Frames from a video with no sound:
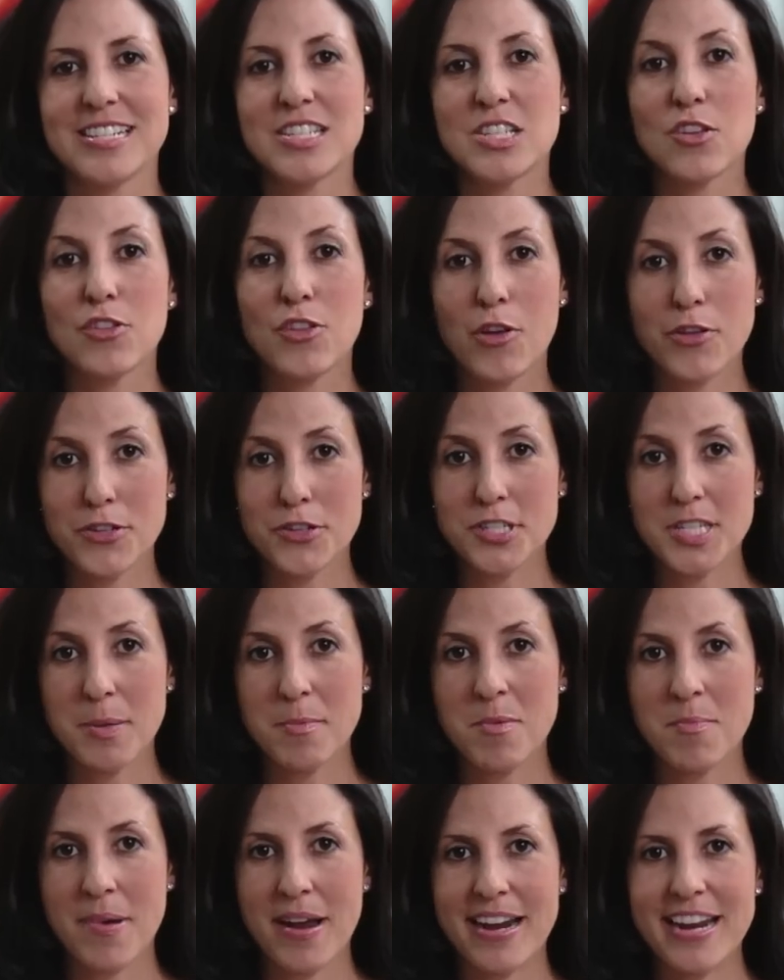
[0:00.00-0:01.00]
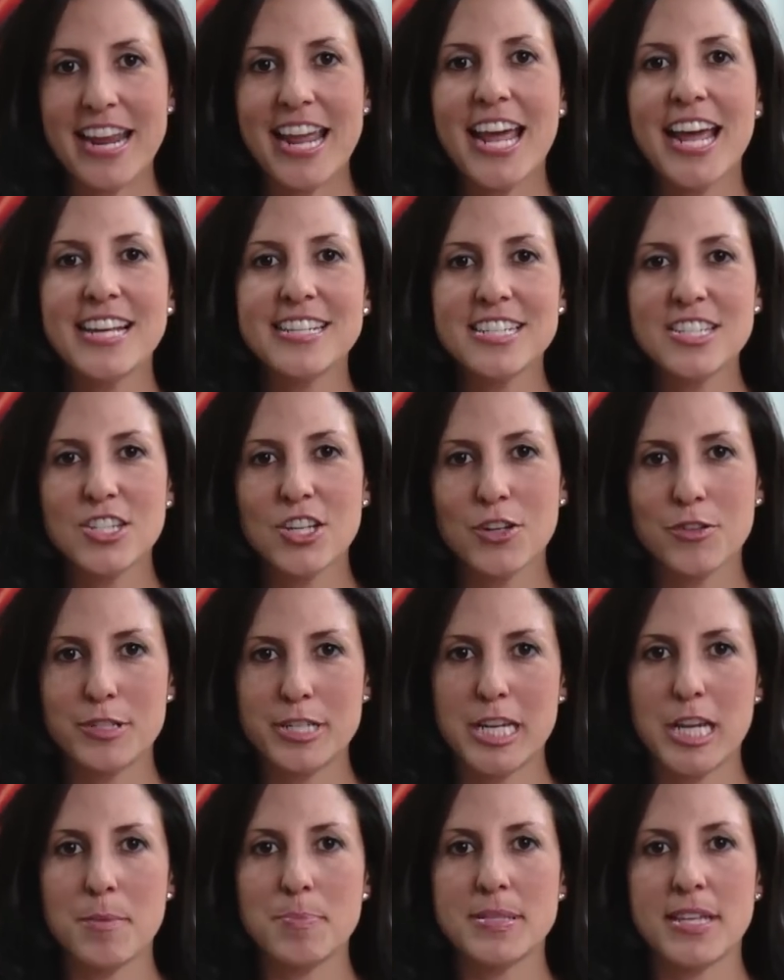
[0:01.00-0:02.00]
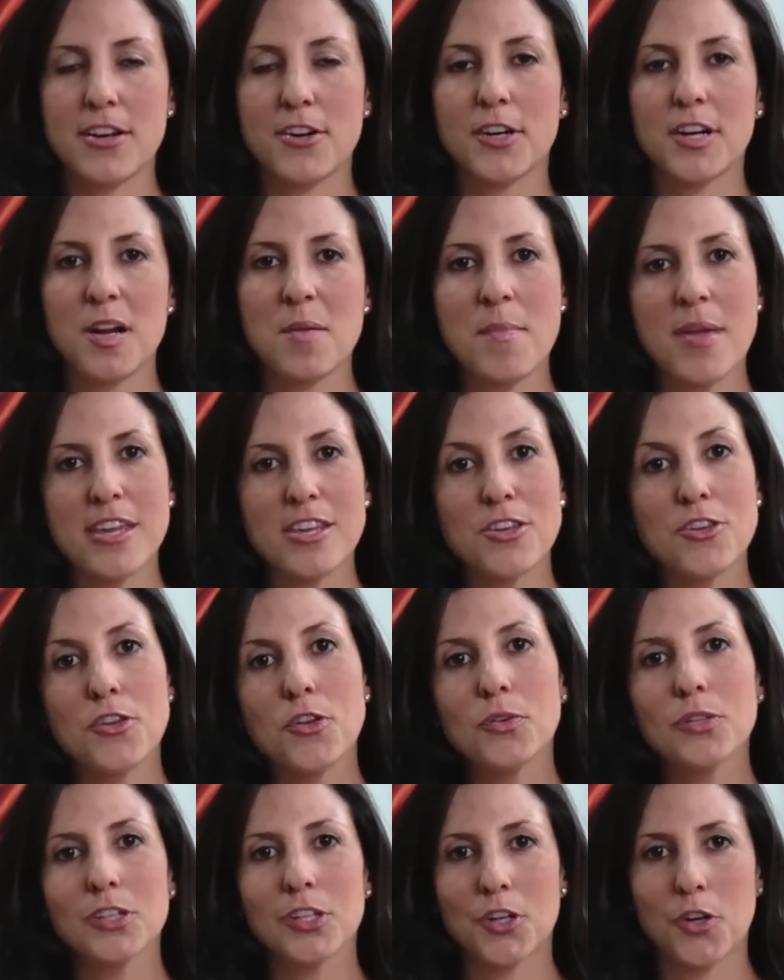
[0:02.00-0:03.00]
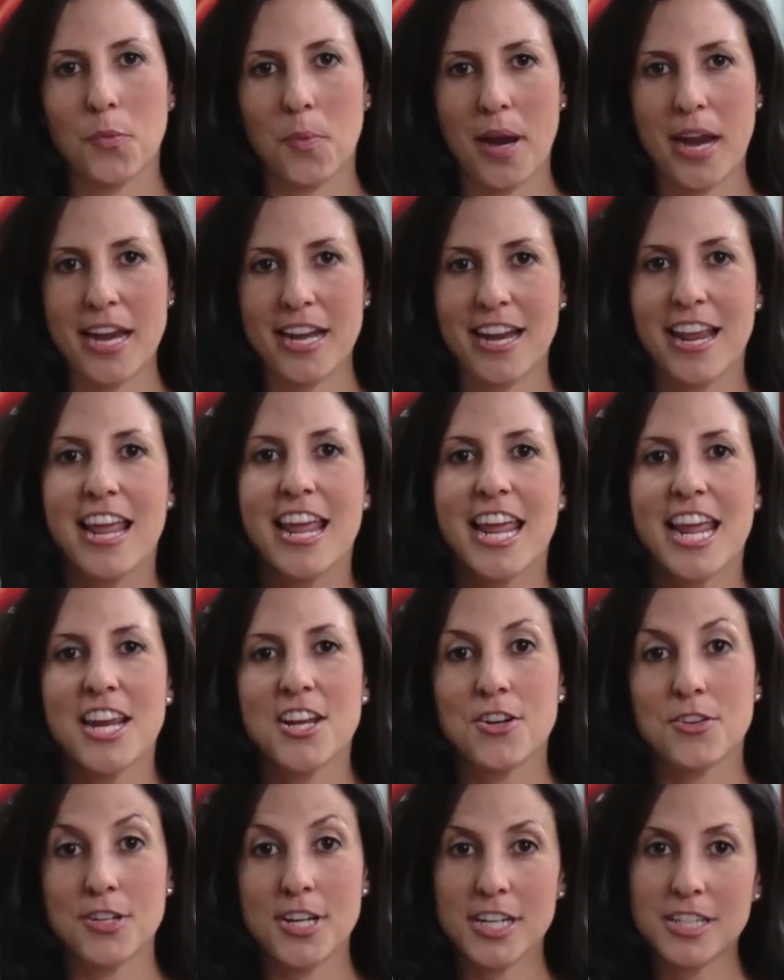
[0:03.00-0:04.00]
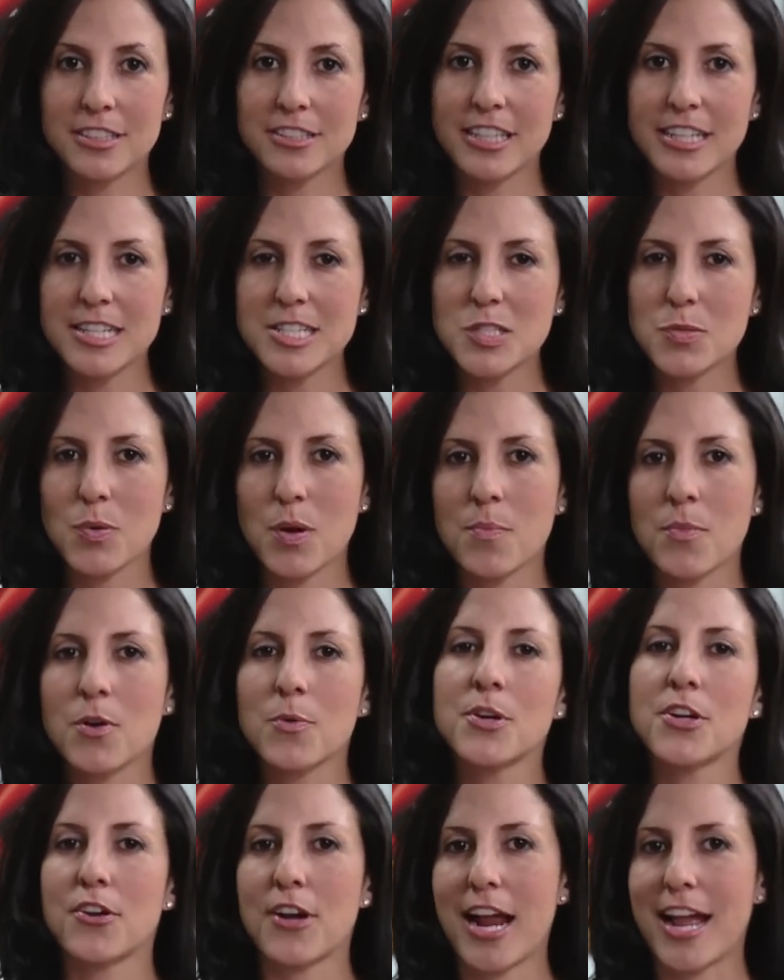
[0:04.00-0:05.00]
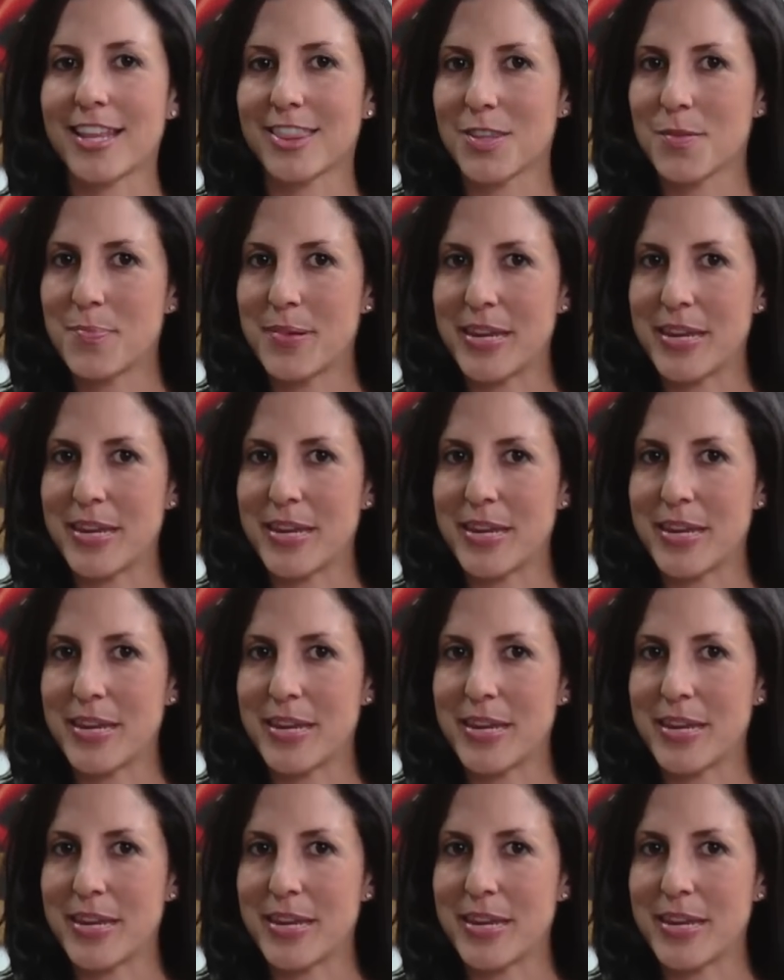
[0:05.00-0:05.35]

So those are some of my head to toe tips that are gonna make you look great in your Nicolita swimwear when you're at the